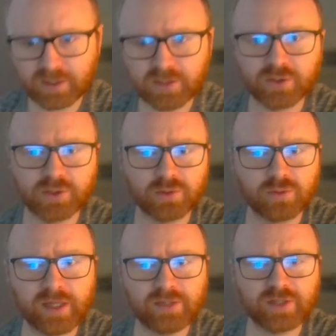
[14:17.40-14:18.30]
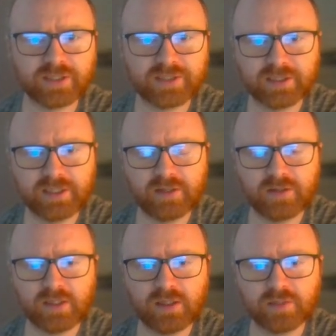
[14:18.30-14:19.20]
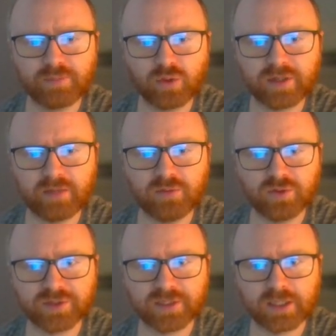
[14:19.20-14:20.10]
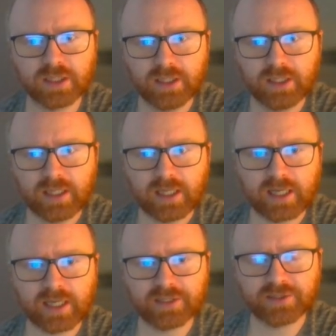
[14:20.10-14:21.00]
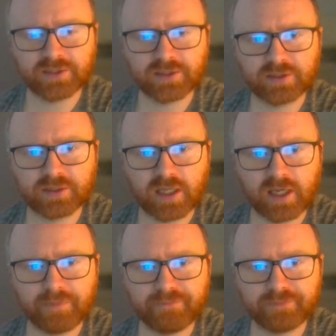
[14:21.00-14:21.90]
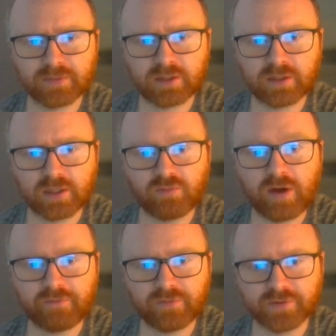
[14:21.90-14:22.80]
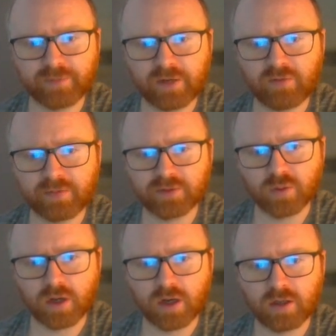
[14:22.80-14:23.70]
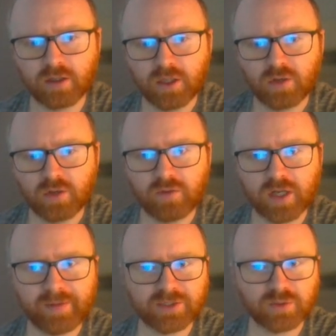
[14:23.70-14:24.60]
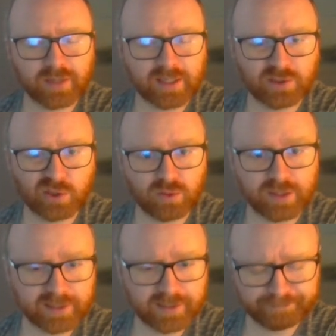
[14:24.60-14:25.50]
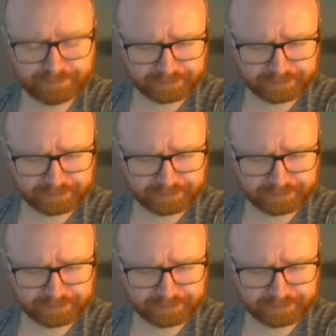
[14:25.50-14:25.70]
So interestingly, the book that I'm using as a reference for my repertoire recommends going into this line,